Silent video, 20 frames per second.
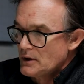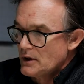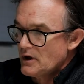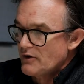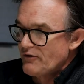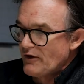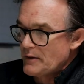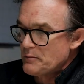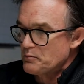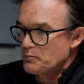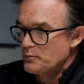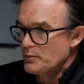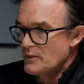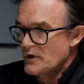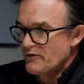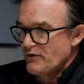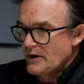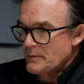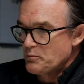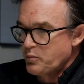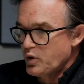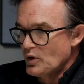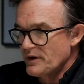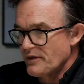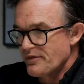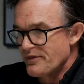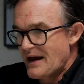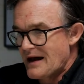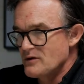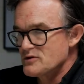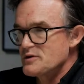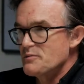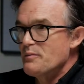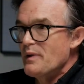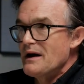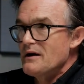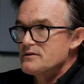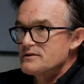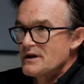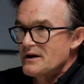If I put 1,000
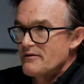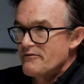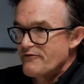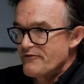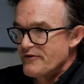pounds on a